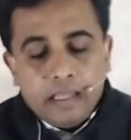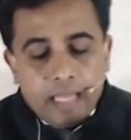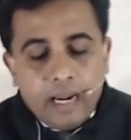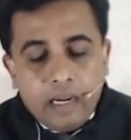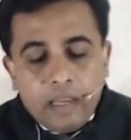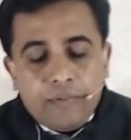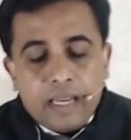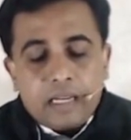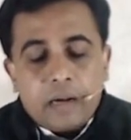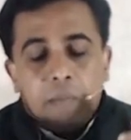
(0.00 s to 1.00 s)
Then if
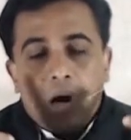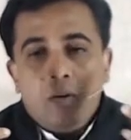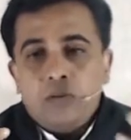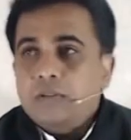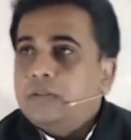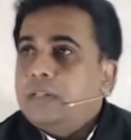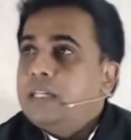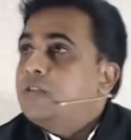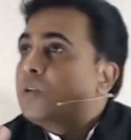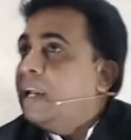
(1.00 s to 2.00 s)
I come out,
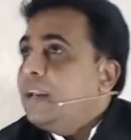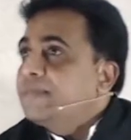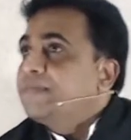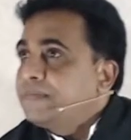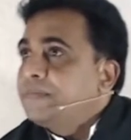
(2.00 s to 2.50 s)
it's okay.